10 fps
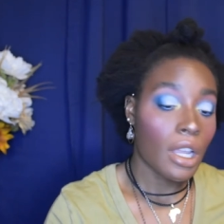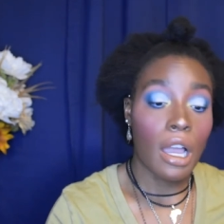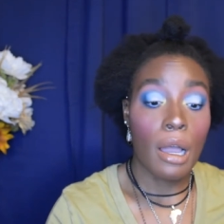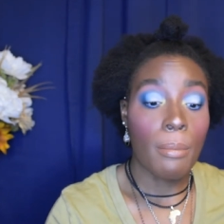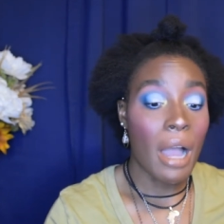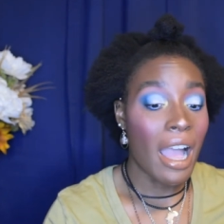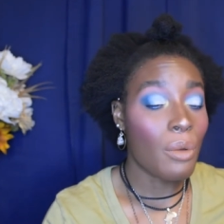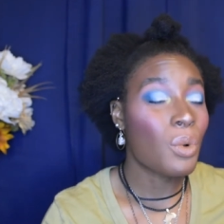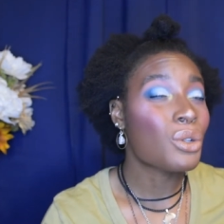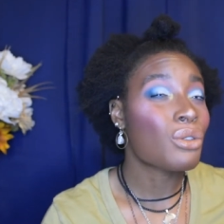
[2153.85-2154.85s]
Um, I
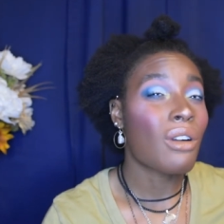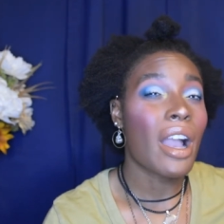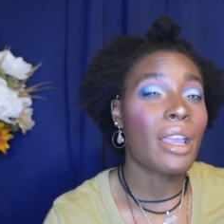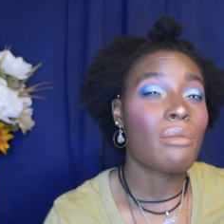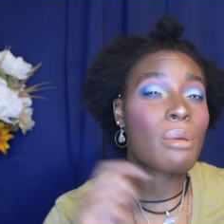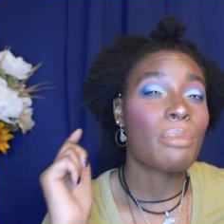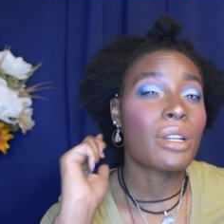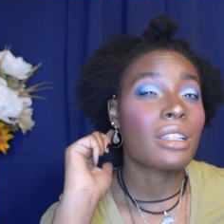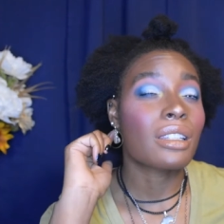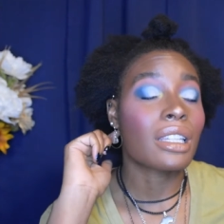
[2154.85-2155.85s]
will try and remember
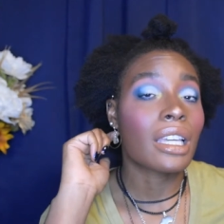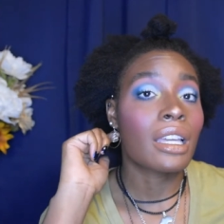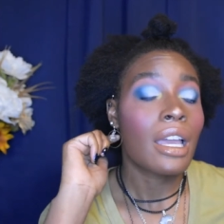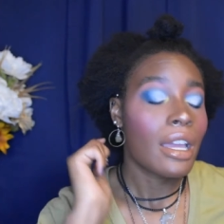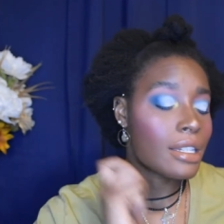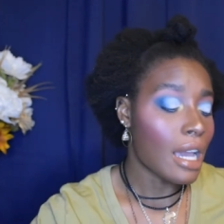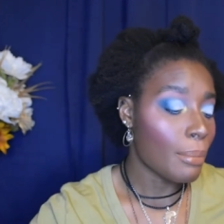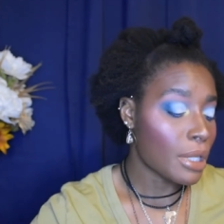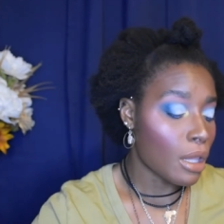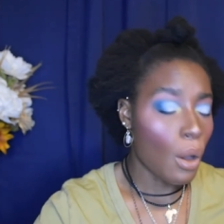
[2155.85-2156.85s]
to link
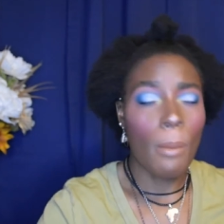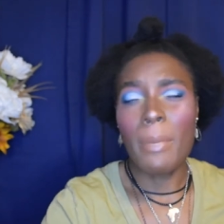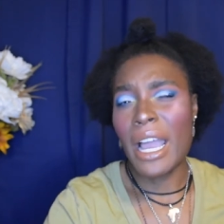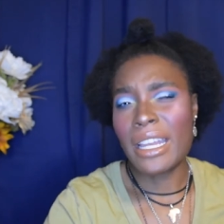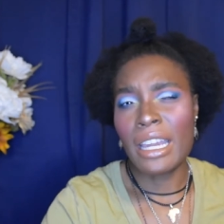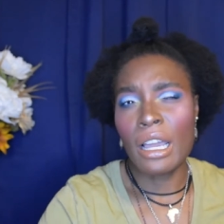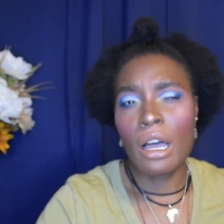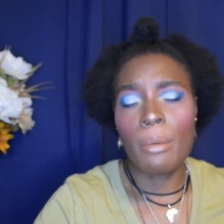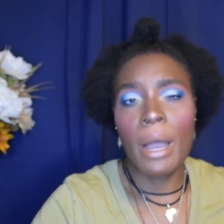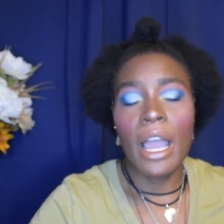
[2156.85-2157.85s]
down below my nail
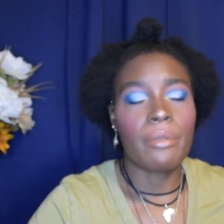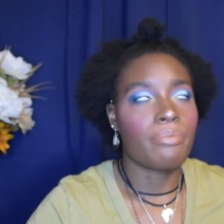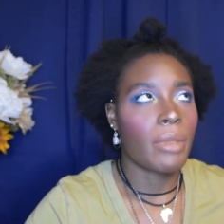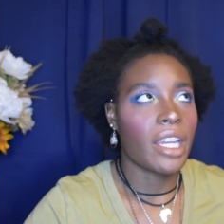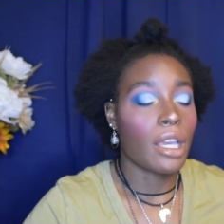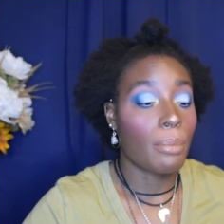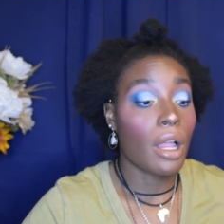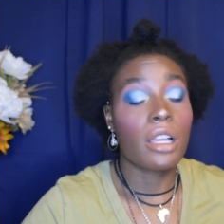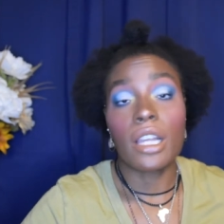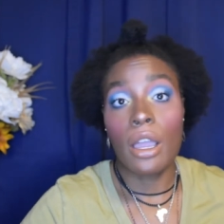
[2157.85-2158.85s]
my my nail
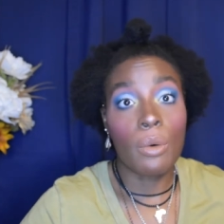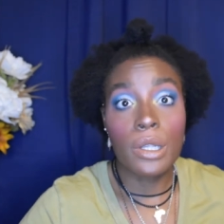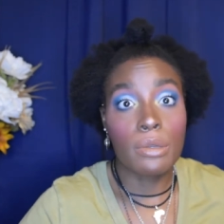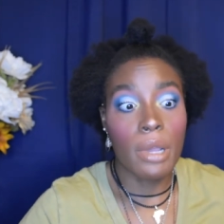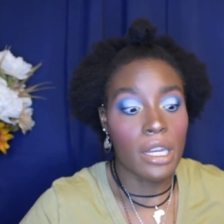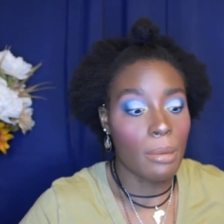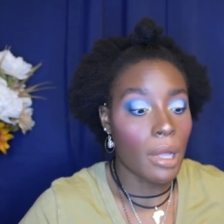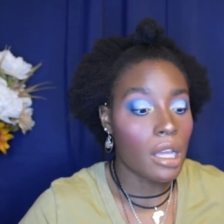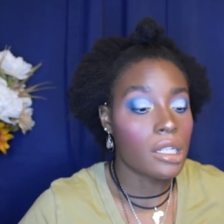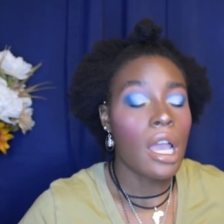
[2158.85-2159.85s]
polish. I always do my nail
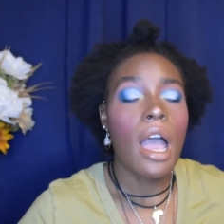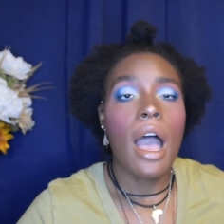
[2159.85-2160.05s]
polish.